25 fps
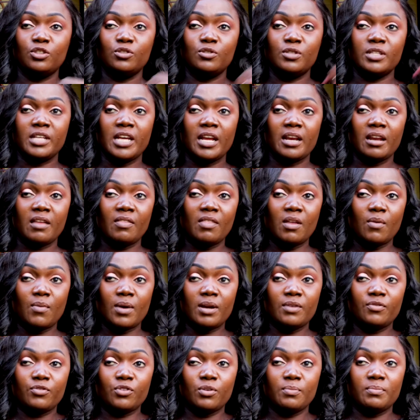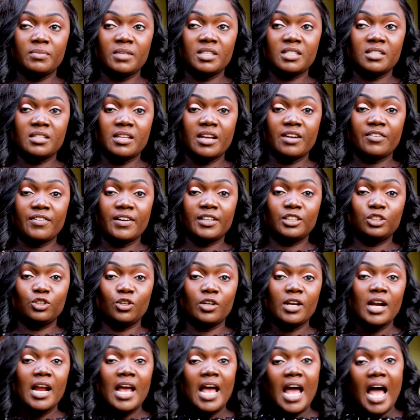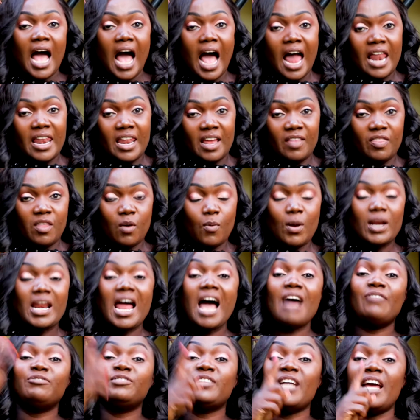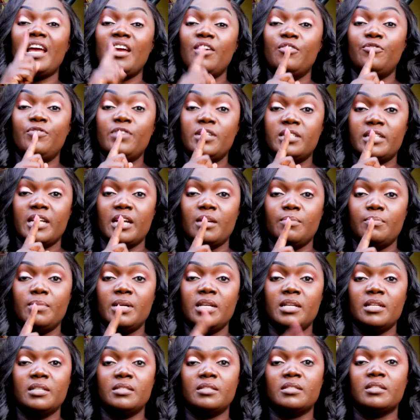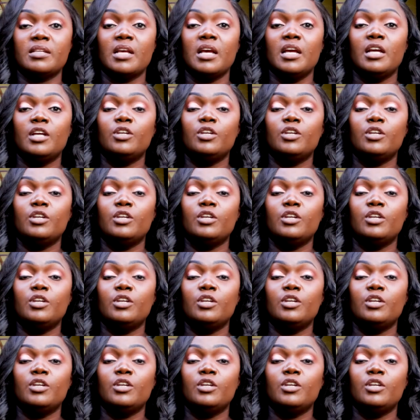You see another one from this direction, another one after every 10 minutes.